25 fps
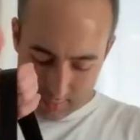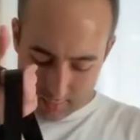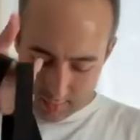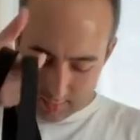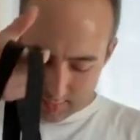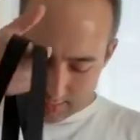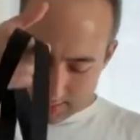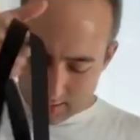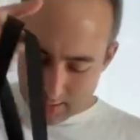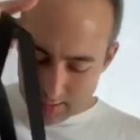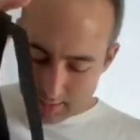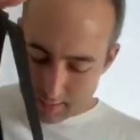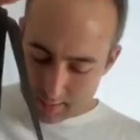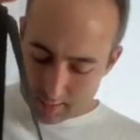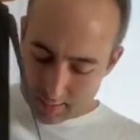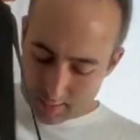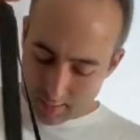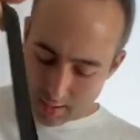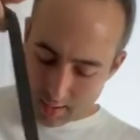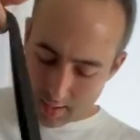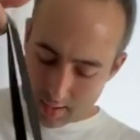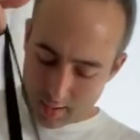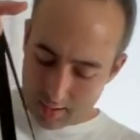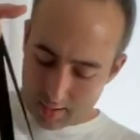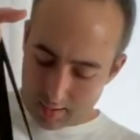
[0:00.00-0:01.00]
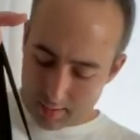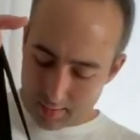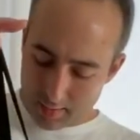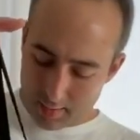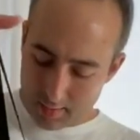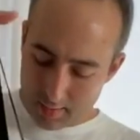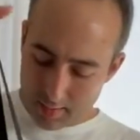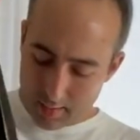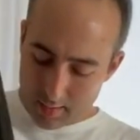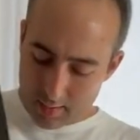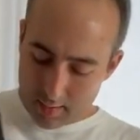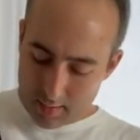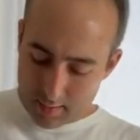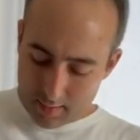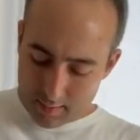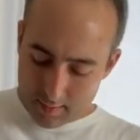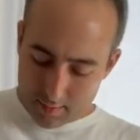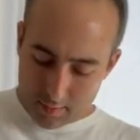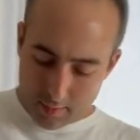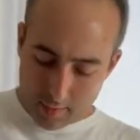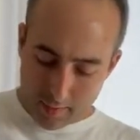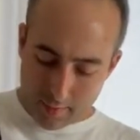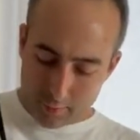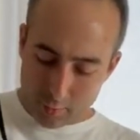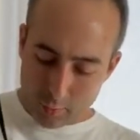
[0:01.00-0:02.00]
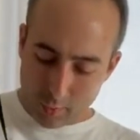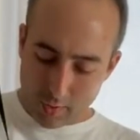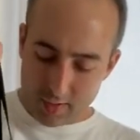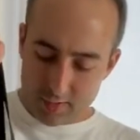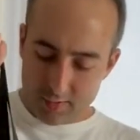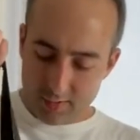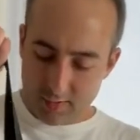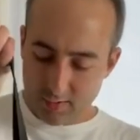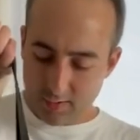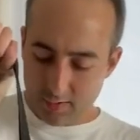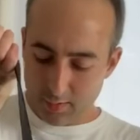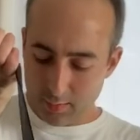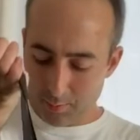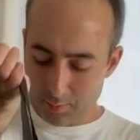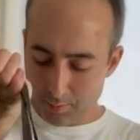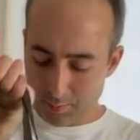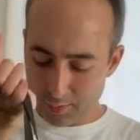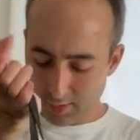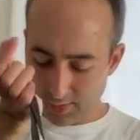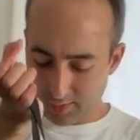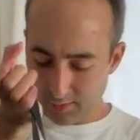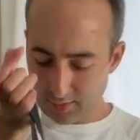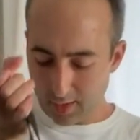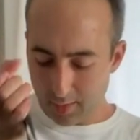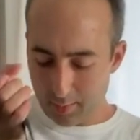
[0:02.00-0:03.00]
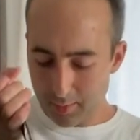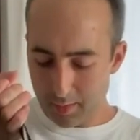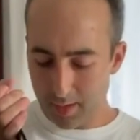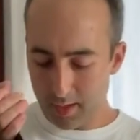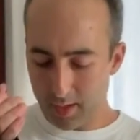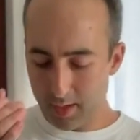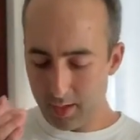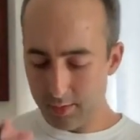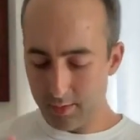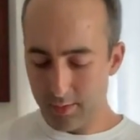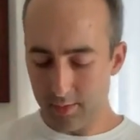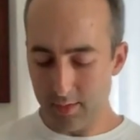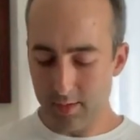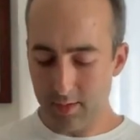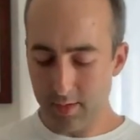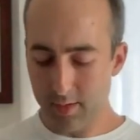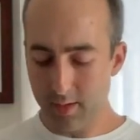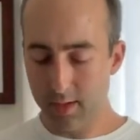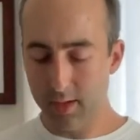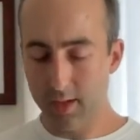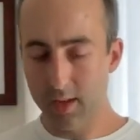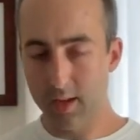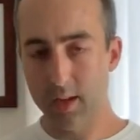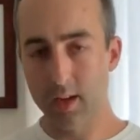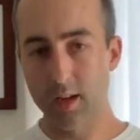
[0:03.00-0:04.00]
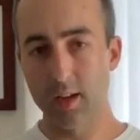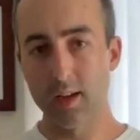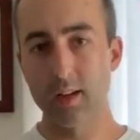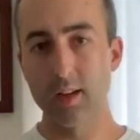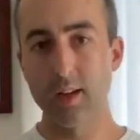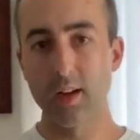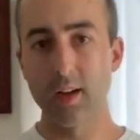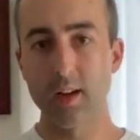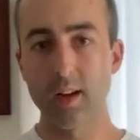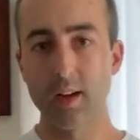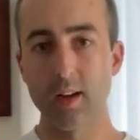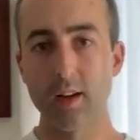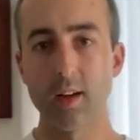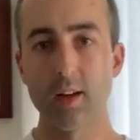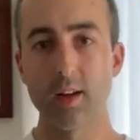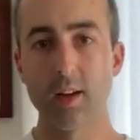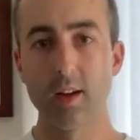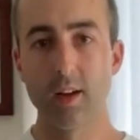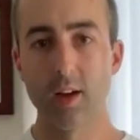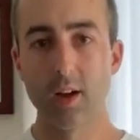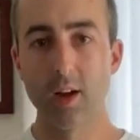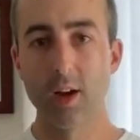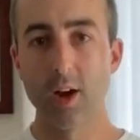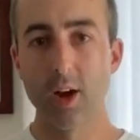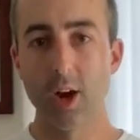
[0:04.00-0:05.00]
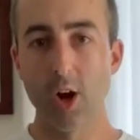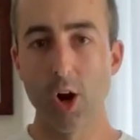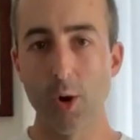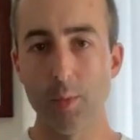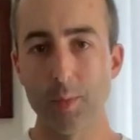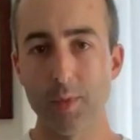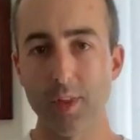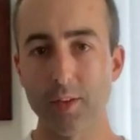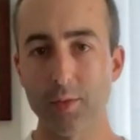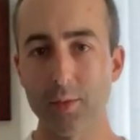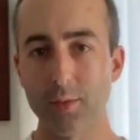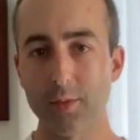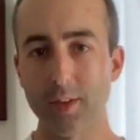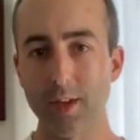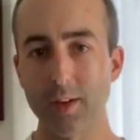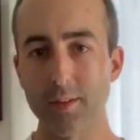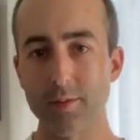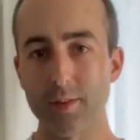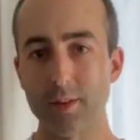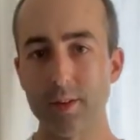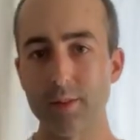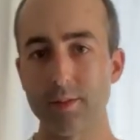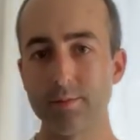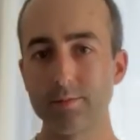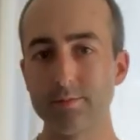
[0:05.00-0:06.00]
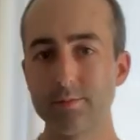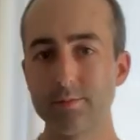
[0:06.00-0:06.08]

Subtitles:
yeah, if you have questions, please let me know, and hope this was helpful.